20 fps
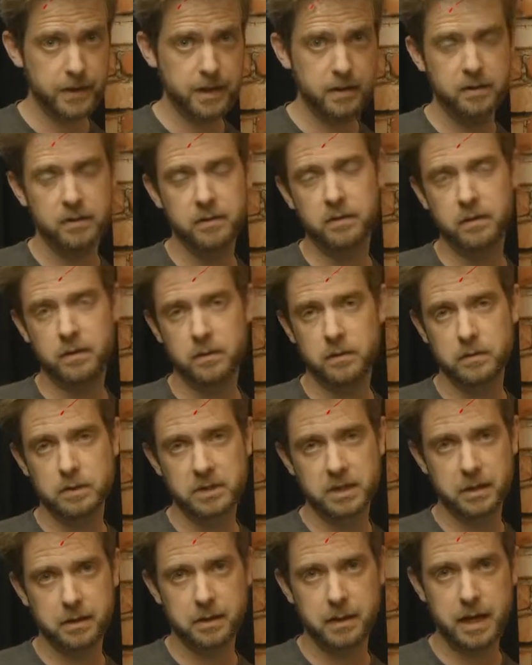So
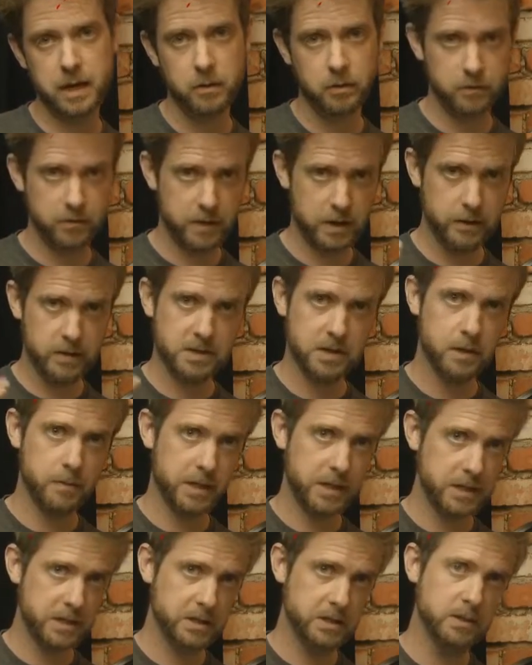check that out. Various
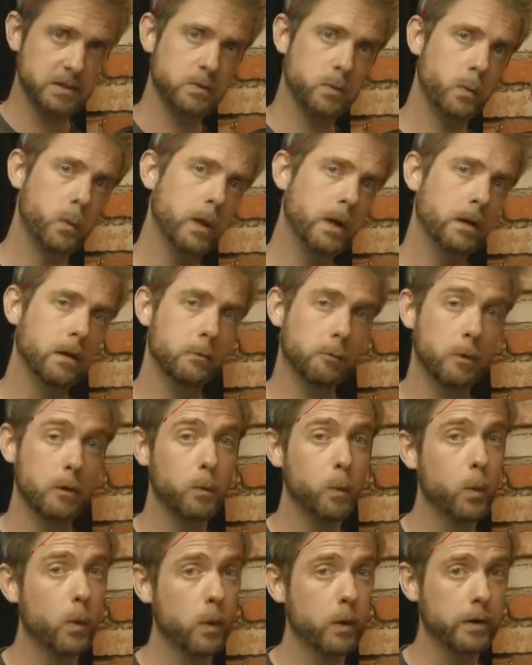commendations will
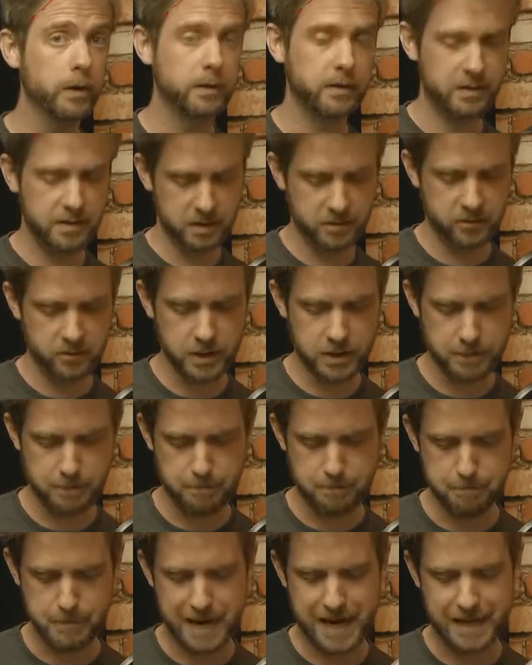reward different
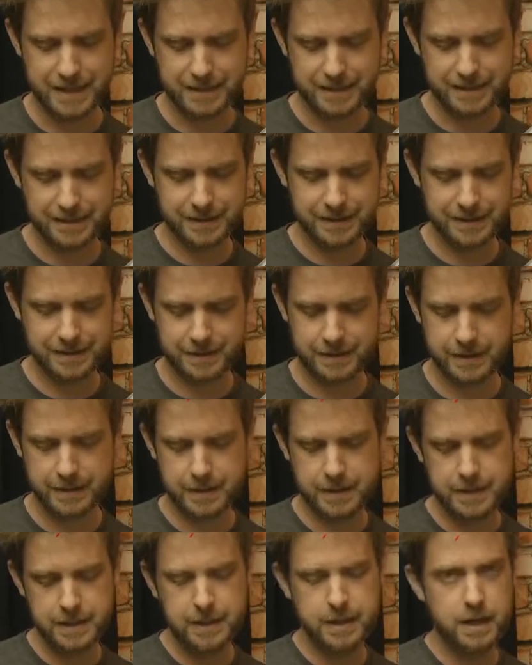masks.
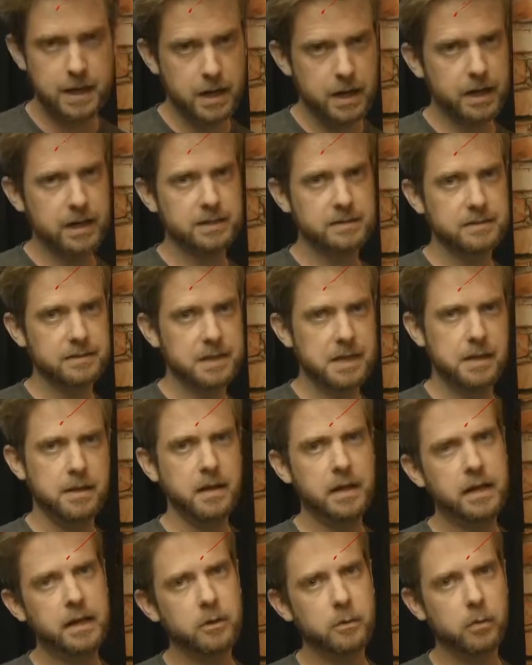Instead, the
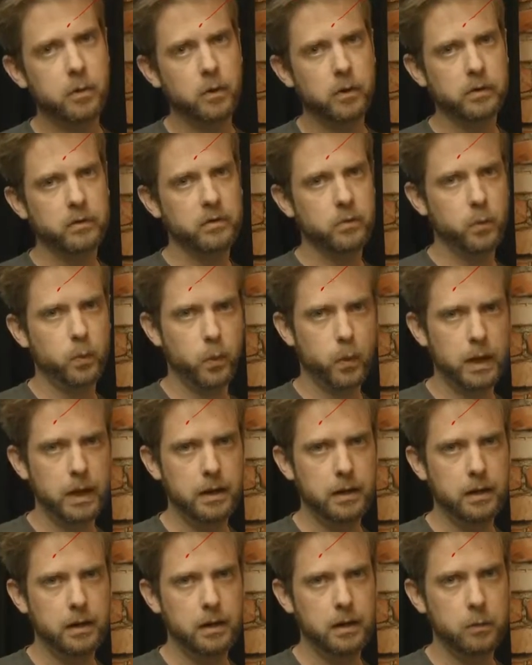leaderboards
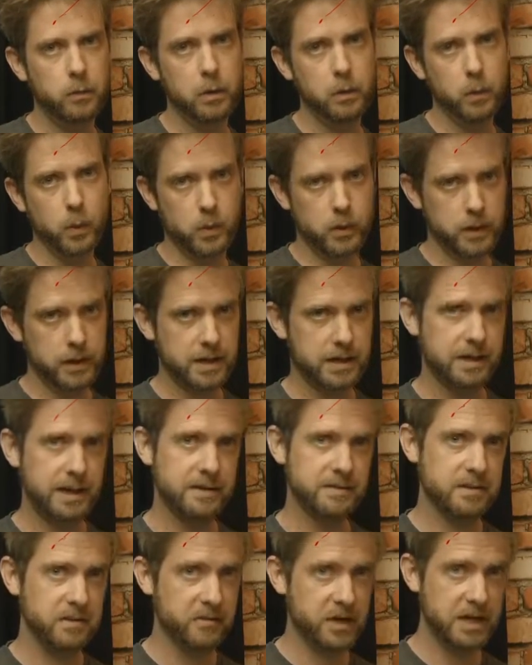will reward
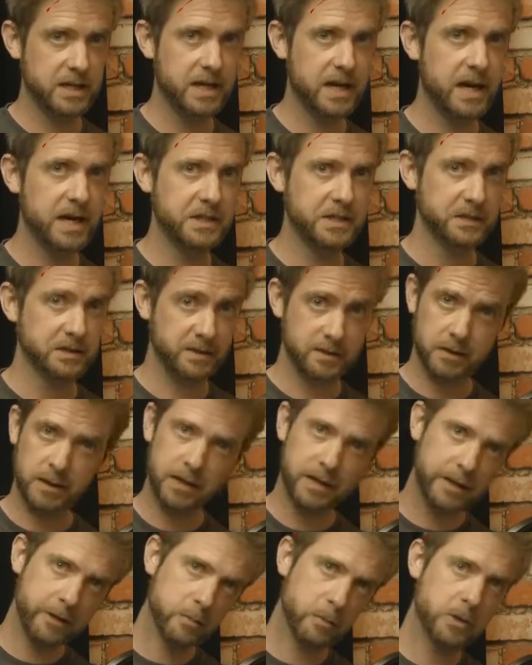classified caches. So the
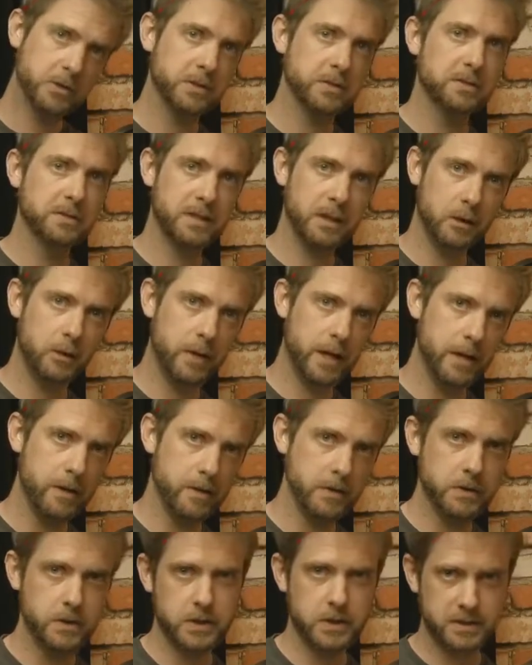leaderboards are still
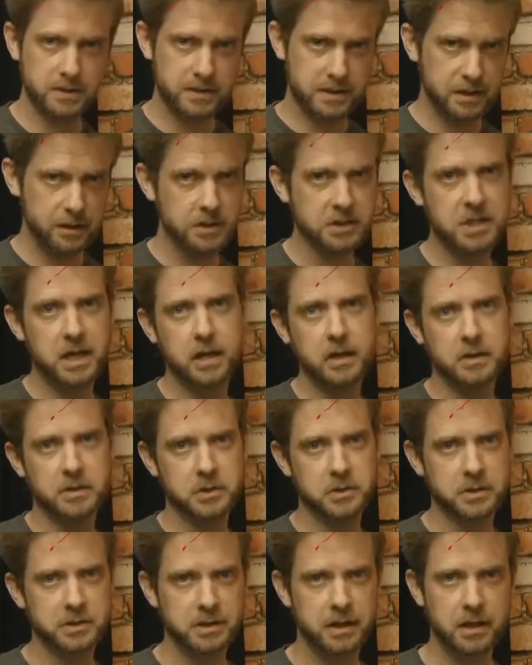around. You can still challenge
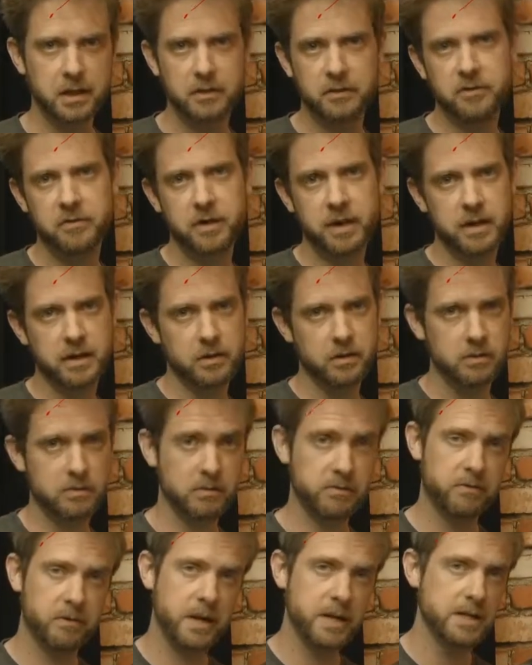yourself and your
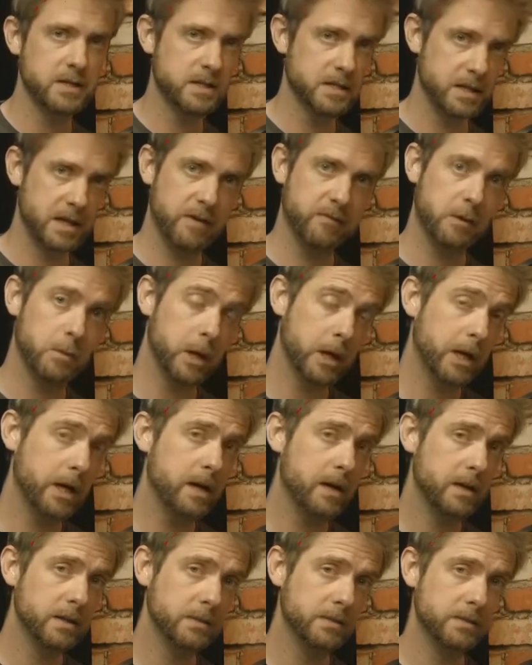friends and everybody
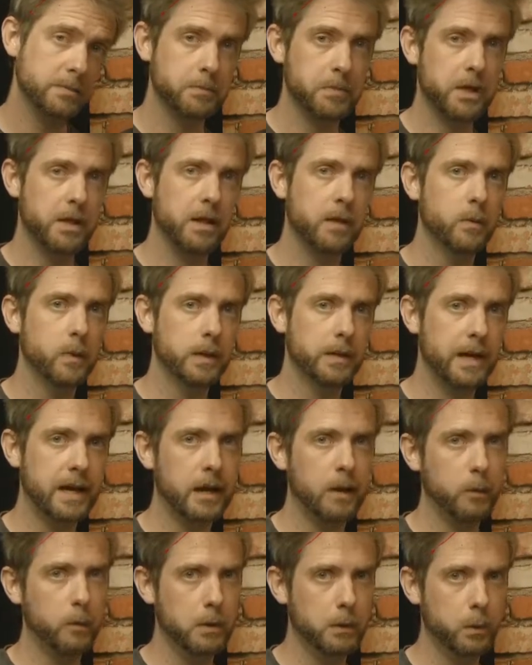else, but they will
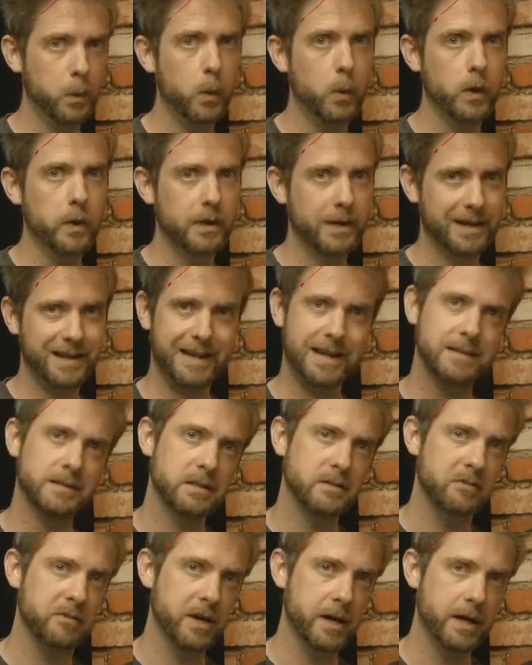now reward
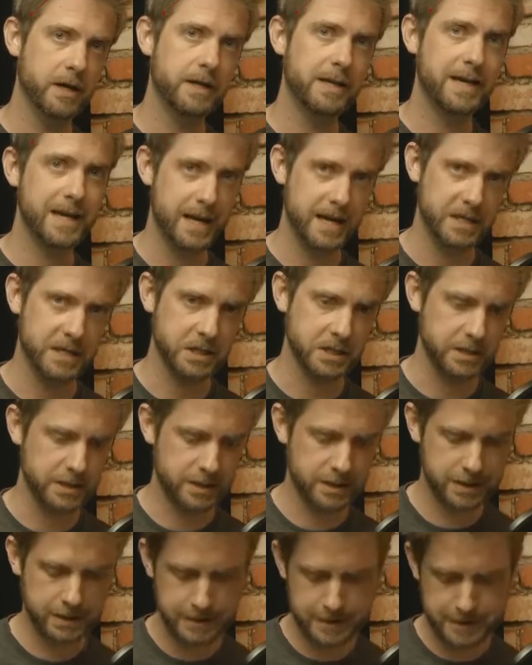classified caches.